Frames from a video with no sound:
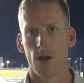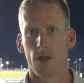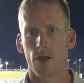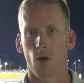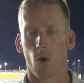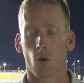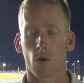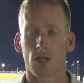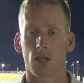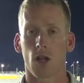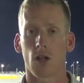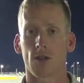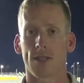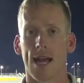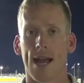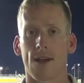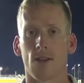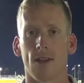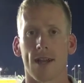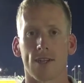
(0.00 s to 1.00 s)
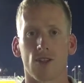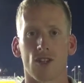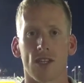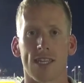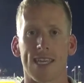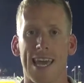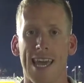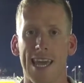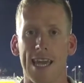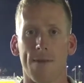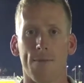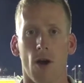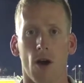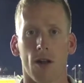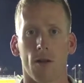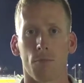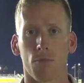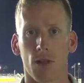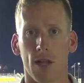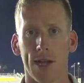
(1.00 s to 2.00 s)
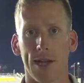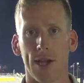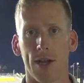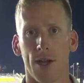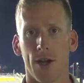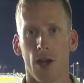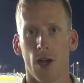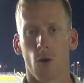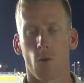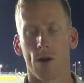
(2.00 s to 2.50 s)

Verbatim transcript: The horse collar tackle actually came on a play